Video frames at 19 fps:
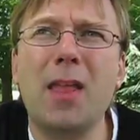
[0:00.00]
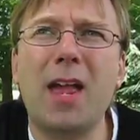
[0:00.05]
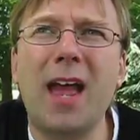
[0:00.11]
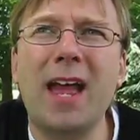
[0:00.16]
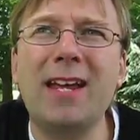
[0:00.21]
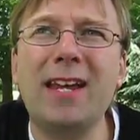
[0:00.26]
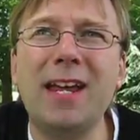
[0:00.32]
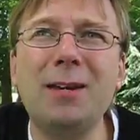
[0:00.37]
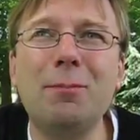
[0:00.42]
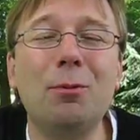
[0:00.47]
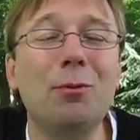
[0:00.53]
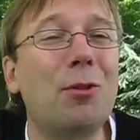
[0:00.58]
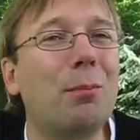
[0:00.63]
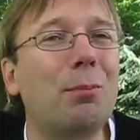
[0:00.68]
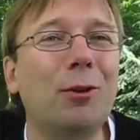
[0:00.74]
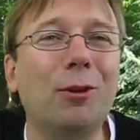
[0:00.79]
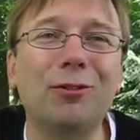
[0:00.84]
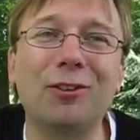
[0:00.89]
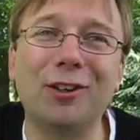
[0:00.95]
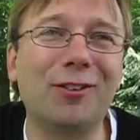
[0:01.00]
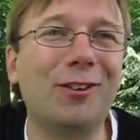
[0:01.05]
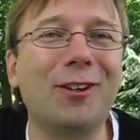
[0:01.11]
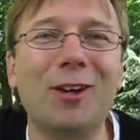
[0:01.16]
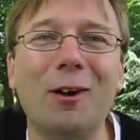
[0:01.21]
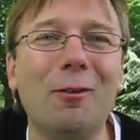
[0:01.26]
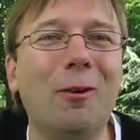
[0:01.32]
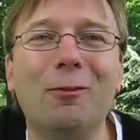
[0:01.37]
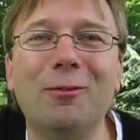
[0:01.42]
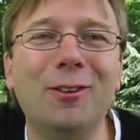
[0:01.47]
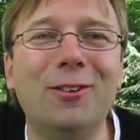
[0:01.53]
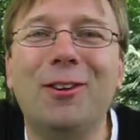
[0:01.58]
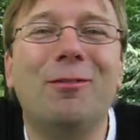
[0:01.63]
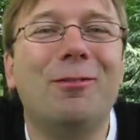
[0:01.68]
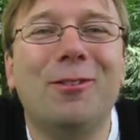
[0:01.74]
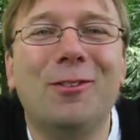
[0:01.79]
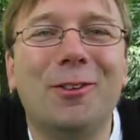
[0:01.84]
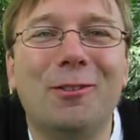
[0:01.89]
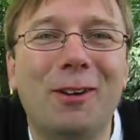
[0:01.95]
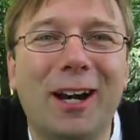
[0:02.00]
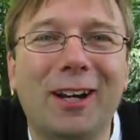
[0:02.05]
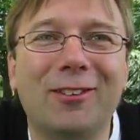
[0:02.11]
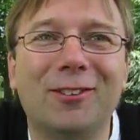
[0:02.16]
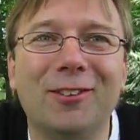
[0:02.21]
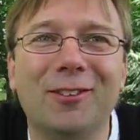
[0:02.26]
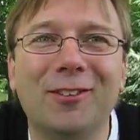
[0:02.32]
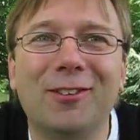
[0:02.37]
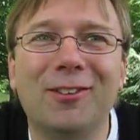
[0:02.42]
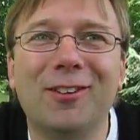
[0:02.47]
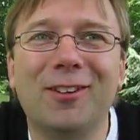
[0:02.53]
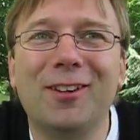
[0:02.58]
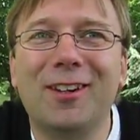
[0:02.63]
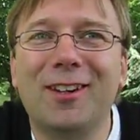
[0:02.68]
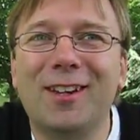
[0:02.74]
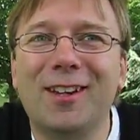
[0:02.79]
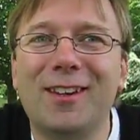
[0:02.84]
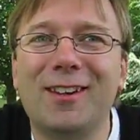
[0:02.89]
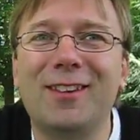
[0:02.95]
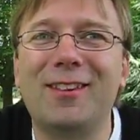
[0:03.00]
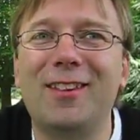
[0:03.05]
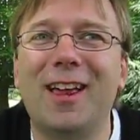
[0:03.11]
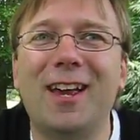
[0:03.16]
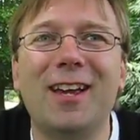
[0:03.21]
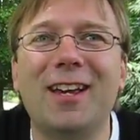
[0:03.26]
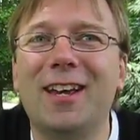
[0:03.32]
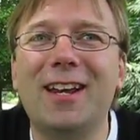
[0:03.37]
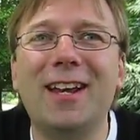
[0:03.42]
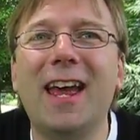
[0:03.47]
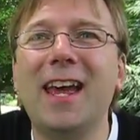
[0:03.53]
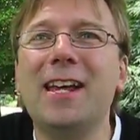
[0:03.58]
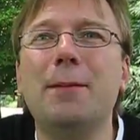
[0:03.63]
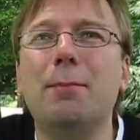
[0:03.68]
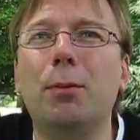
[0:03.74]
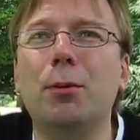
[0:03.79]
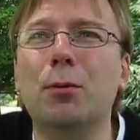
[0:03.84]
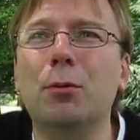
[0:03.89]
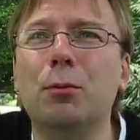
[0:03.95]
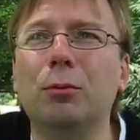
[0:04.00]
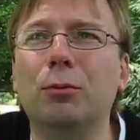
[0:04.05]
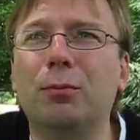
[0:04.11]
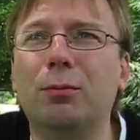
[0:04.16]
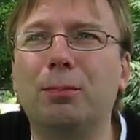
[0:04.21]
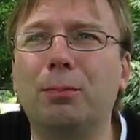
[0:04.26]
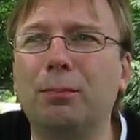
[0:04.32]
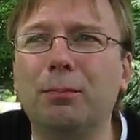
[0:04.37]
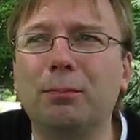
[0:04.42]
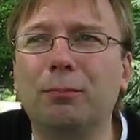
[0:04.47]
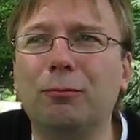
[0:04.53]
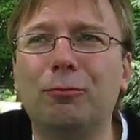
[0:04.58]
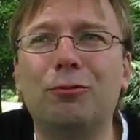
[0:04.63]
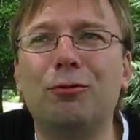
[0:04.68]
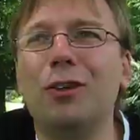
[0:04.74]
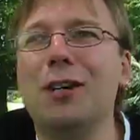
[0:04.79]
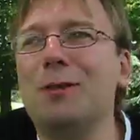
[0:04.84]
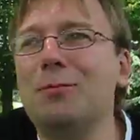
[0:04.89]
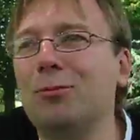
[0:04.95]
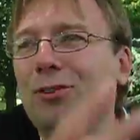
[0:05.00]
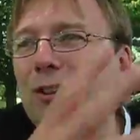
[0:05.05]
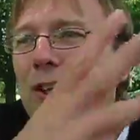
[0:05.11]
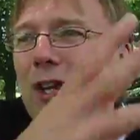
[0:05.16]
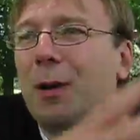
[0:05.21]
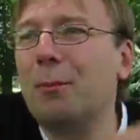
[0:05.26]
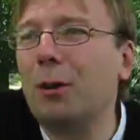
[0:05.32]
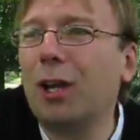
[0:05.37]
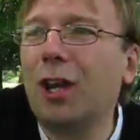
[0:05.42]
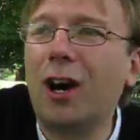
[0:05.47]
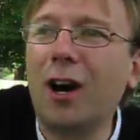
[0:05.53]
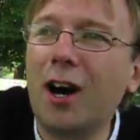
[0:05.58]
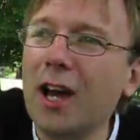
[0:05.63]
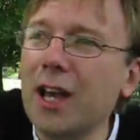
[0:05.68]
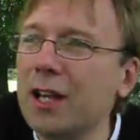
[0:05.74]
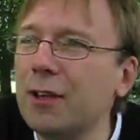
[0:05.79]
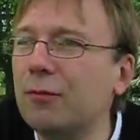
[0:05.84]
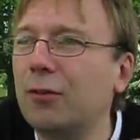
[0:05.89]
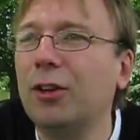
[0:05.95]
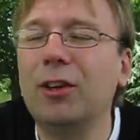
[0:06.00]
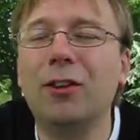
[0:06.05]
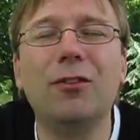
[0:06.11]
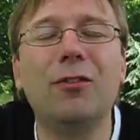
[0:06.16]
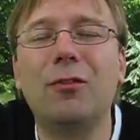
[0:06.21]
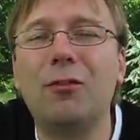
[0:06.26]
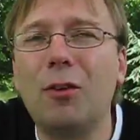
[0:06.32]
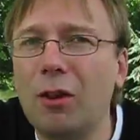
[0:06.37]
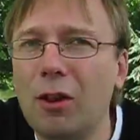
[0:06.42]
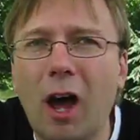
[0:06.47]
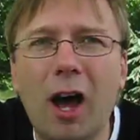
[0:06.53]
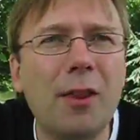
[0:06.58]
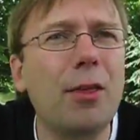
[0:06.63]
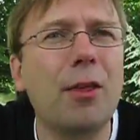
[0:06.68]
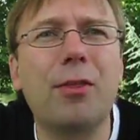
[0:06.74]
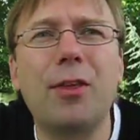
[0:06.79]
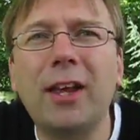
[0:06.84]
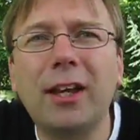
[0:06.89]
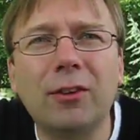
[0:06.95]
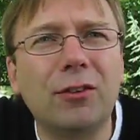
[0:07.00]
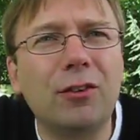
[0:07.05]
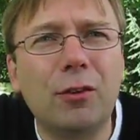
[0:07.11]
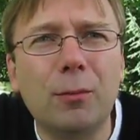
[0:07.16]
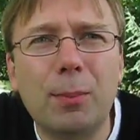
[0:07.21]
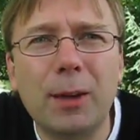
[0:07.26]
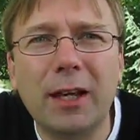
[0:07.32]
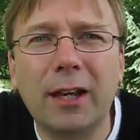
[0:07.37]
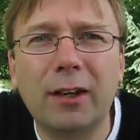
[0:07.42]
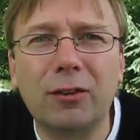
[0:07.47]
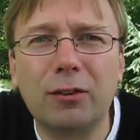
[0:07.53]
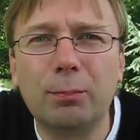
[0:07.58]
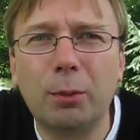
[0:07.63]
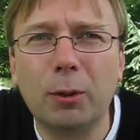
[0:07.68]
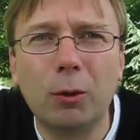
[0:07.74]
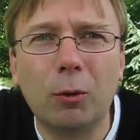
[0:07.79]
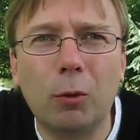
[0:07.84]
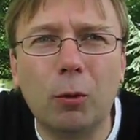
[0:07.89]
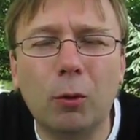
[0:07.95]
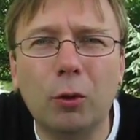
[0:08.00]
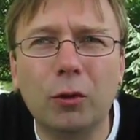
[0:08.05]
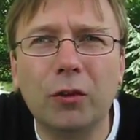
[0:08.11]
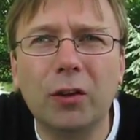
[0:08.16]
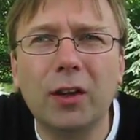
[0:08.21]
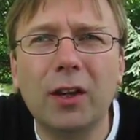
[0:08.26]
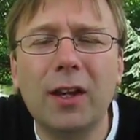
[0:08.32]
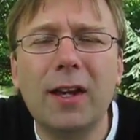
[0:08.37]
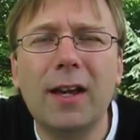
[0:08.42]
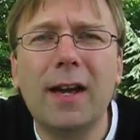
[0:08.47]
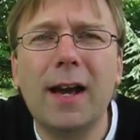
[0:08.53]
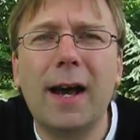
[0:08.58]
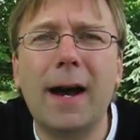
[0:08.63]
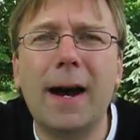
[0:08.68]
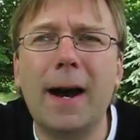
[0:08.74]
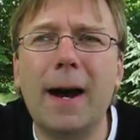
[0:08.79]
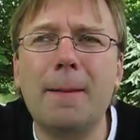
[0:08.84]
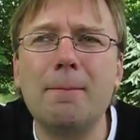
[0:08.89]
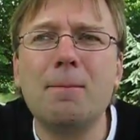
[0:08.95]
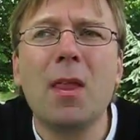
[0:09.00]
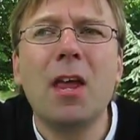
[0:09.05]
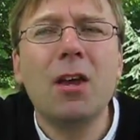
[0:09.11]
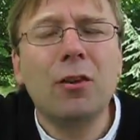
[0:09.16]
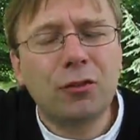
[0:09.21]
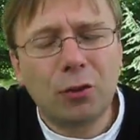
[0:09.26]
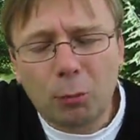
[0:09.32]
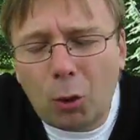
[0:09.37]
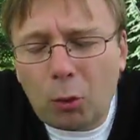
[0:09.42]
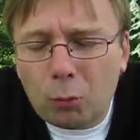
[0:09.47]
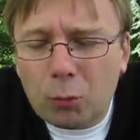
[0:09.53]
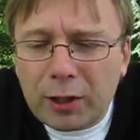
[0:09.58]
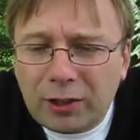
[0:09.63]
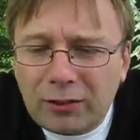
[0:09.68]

enable the project to go off in different directions. They enabled dreams to come alive and other things to be explored. So what we